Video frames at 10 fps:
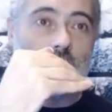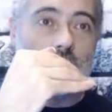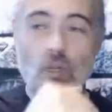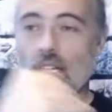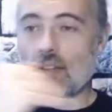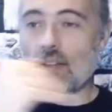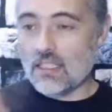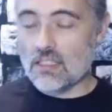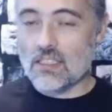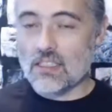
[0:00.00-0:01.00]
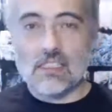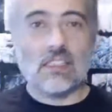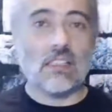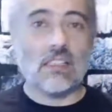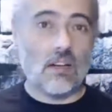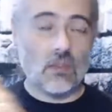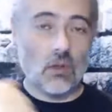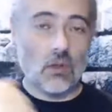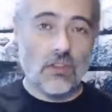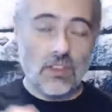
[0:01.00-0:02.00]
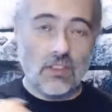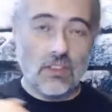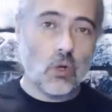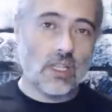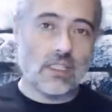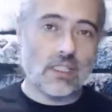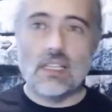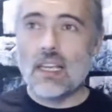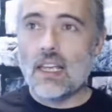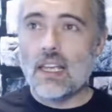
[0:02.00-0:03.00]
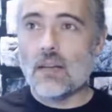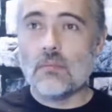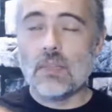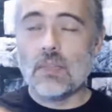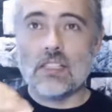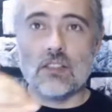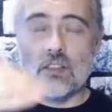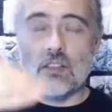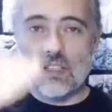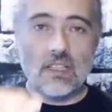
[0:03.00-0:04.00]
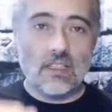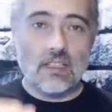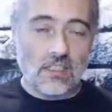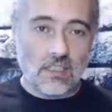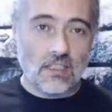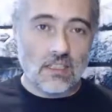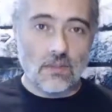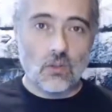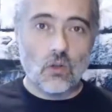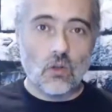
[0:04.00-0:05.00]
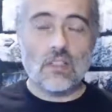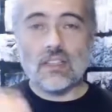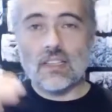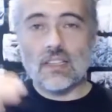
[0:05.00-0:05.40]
do I have exercises that cover all the theory points? Um, is the theory in enough an order? And